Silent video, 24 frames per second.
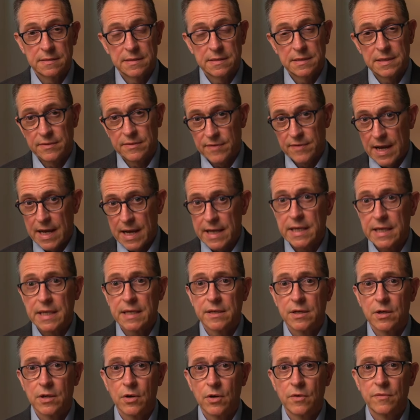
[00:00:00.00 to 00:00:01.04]
if I
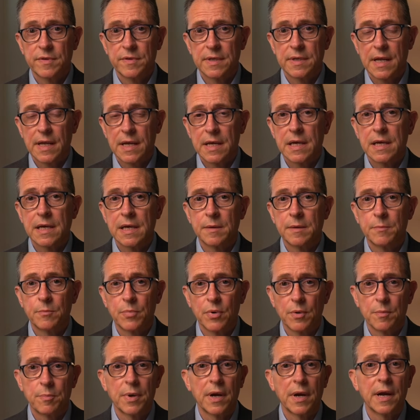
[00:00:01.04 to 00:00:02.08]
get COVID, I am
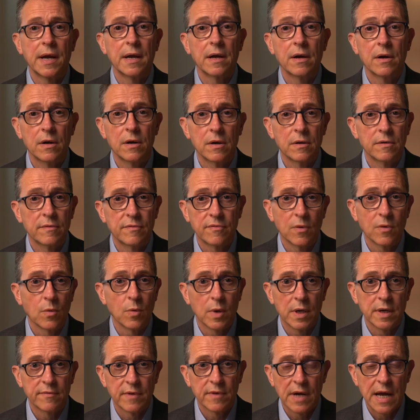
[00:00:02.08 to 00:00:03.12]
prepared for
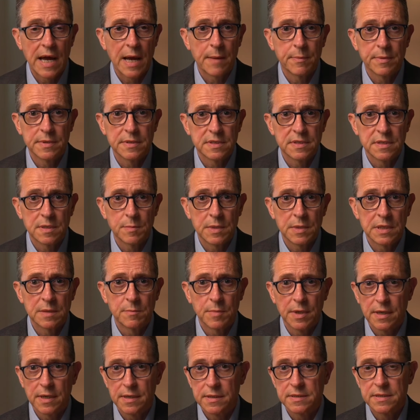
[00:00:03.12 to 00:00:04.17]
whatever happens to me
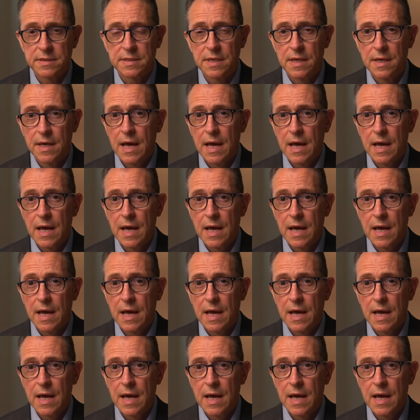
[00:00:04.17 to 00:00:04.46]
because